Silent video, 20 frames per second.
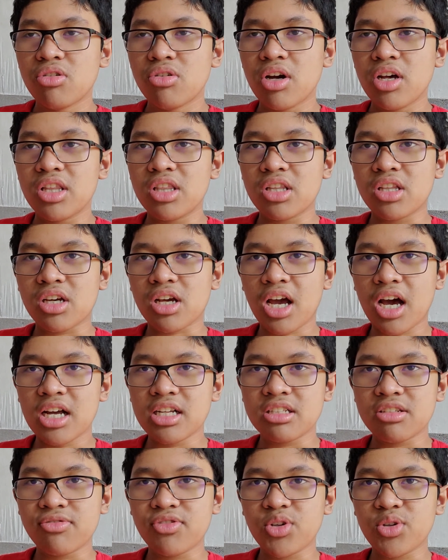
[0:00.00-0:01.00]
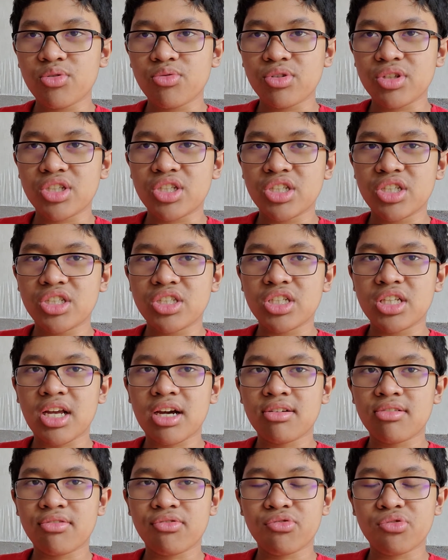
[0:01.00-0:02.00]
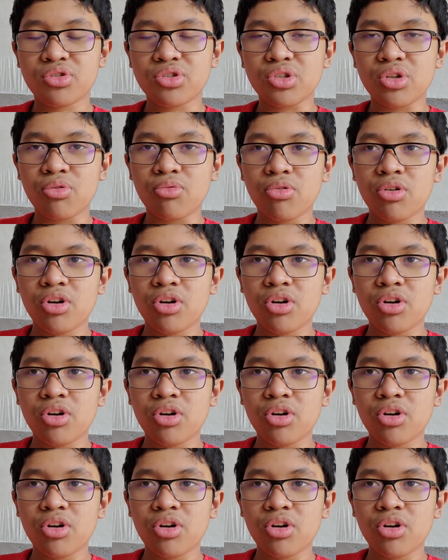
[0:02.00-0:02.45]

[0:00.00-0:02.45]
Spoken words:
and the God tier, which is an universal